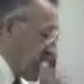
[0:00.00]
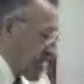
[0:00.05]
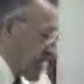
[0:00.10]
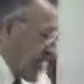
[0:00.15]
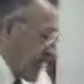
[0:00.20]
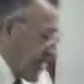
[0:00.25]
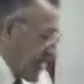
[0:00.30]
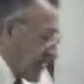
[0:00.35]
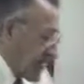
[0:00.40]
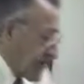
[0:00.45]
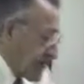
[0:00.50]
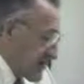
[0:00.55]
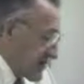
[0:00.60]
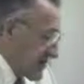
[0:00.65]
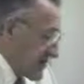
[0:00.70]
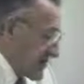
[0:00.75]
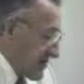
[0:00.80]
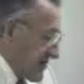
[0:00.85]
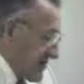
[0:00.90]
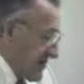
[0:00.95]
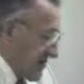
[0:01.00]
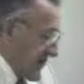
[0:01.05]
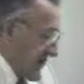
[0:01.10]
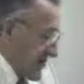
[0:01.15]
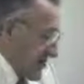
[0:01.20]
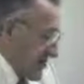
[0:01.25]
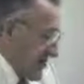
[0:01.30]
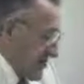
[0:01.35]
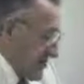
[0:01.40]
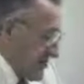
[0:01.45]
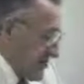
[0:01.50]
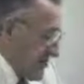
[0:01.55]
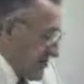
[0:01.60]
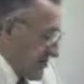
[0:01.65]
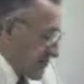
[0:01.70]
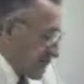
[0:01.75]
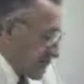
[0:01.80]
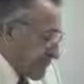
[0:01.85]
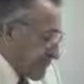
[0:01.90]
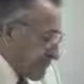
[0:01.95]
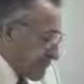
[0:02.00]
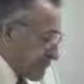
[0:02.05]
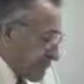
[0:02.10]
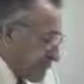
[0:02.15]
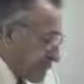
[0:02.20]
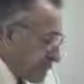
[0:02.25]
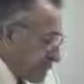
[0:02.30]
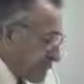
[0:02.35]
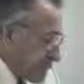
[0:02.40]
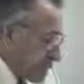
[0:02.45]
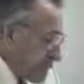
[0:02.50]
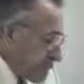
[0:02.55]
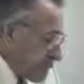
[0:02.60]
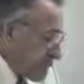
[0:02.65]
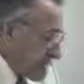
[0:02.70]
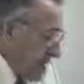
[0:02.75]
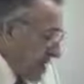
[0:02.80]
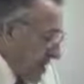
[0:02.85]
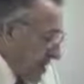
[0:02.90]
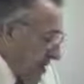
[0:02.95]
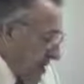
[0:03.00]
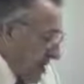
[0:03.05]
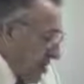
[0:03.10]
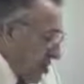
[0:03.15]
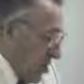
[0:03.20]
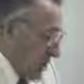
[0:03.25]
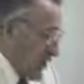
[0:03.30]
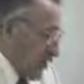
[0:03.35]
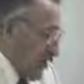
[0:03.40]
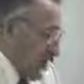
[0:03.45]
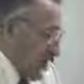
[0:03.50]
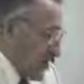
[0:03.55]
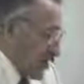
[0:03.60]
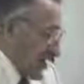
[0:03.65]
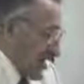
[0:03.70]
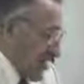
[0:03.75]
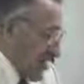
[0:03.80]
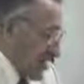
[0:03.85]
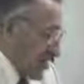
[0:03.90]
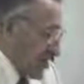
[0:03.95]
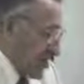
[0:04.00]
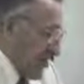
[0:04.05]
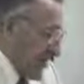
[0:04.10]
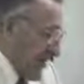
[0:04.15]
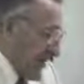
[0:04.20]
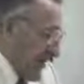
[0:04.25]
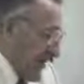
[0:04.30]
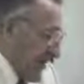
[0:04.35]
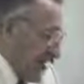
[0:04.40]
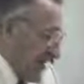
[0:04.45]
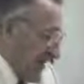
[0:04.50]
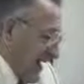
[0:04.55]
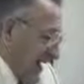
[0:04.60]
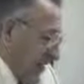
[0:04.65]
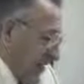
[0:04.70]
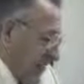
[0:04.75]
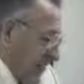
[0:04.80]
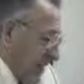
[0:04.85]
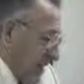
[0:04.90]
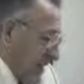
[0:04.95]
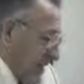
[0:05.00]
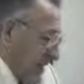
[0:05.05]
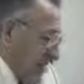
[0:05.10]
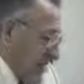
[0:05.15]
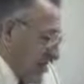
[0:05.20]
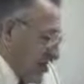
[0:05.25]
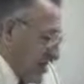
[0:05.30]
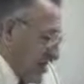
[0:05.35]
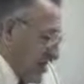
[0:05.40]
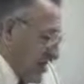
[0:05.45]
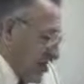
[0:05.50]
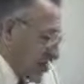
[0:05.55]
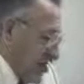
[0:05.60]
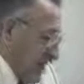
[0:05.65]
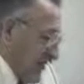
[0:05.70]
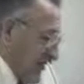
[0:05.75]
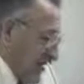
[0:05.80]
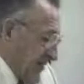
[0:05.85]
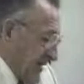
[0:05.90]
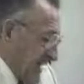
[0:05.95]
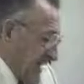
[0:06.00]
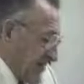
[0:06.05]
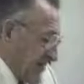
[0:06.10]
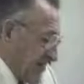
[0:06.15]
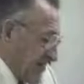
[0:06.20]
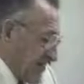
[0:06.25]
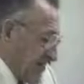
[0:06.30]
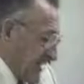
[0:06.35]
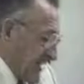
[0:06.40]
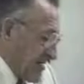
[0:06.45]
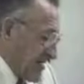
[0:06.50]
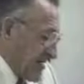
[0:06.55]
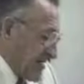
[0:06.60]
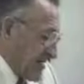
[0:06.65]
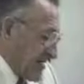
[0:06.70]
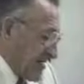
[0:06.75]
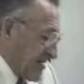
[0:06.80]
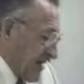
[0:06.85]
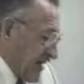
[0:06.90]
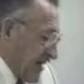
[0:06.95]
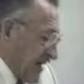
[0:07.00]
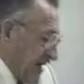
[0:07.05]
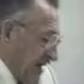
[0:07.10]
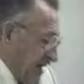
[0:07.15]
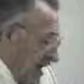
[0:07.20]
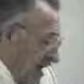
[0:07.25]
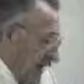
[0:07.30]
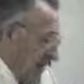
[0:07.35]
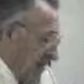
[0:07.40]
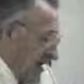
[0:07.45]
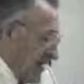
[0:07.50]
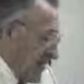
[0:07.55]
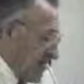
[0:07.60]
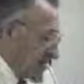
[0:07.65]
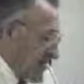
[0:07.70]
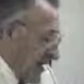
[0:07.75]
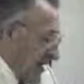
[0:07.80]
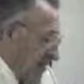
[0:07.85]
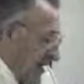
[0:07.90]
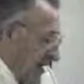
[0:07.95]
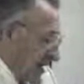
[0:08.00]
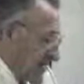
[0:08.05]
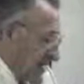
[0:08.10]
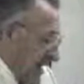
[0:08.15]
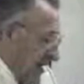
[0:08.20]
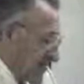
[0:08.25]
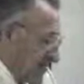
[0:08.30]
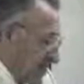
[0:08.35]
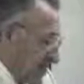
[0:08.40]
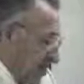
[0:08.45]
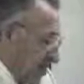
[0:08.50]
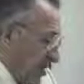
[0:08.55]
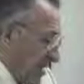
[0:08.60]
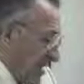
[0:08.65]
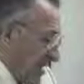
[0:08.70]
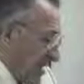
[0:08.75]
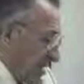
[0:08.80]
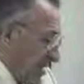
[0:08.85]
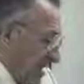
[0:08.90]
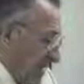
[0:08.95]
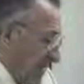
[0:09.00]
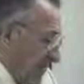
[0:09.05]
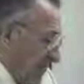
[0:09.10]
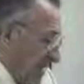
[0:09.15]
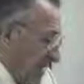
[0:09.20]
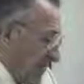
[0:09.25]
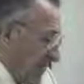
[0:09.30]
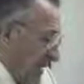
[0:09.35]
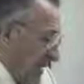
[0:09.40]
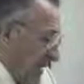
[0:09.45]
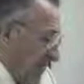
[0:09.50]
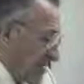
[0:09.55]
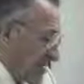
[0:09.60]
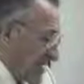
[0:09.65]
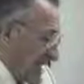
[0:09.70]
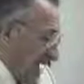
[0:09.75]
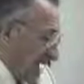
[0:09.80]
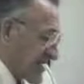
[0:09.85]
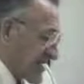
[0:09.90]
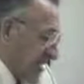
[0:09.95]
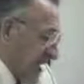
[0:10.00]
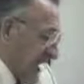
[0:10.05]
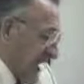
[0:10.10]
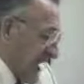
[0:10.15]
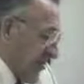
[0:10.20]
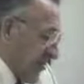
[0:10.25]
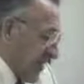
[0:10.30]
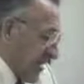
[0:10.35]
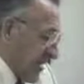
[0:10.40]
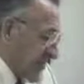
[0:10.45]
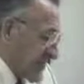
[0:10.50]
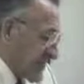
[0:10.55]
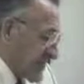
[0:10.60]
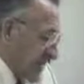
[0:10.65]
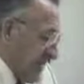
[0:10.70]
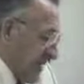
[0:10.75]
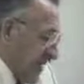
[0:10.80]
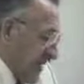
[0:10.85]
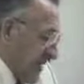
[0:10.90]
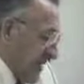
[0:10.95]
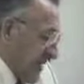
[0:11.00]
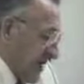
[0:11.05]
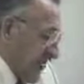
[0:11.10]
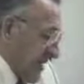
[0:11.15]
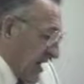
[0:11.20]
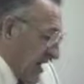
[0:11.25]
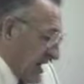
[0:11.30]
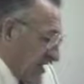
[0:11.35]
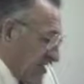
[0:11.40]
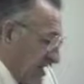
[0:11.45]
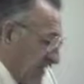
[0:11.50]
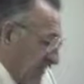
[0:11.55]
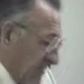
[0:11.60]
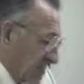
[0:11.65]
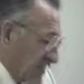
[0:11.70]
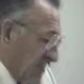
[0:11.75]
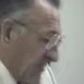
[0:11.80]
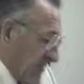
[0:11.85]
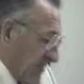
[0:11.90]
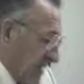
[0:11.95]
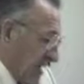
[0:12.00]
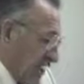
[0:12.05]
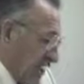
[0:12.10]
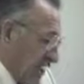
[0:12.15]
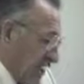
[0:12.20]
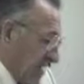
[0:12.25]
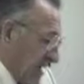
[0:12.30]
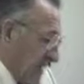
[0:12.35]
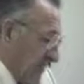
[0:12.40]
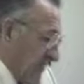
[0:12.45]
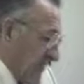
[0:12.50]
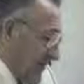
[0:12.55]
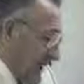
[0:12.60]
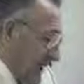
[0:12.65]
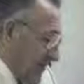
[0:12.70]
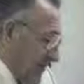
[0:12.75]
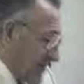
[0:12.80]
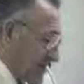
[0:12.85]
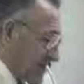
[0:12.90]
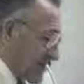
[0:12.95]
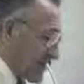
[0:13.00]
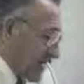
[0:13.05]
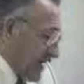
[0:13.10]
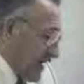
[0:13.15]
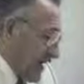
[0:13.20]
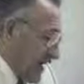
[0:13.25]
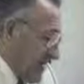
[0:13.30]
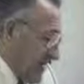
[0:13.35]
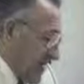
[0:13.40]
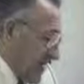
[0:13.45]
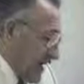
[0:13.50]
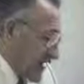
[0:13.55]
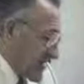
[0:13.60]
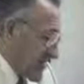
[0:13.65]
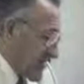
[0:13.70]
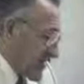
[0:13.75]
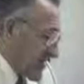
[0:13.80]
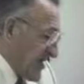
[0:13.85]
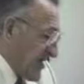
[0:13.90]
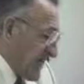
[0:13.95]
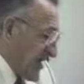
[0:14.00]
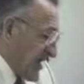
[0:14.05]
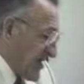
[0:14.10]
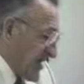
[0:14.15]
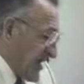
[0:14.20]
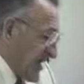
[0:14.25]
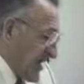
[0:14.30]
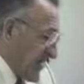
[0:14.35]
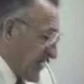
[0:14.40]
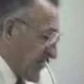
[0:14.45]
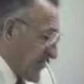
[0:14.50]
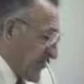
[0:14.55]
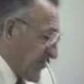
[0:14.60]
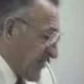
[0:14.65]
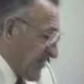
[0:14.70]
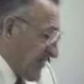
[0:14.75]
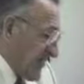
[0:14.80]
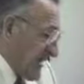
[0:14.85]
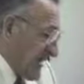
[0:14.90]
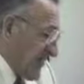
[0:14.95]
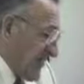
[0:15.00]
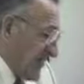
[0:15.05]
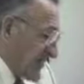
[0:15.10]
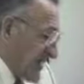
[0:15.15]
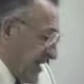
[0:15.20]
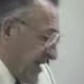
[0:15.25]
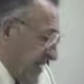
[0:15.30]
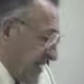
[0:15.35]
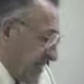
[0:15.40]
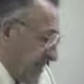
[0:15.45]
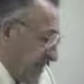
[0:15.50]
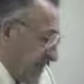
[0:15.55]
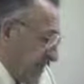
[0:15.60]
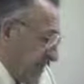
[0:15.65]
Second Thessalonians 2. Whom the Lord shall consume with the spirit of his mouth, and shall destroy the brightness of his presence. Even him whose coming is after the working of Satan with all power and signs and lying wonders, with all deceitfulness of unrighteousness them that perish, because they receive not the love of the truth, they might be saved.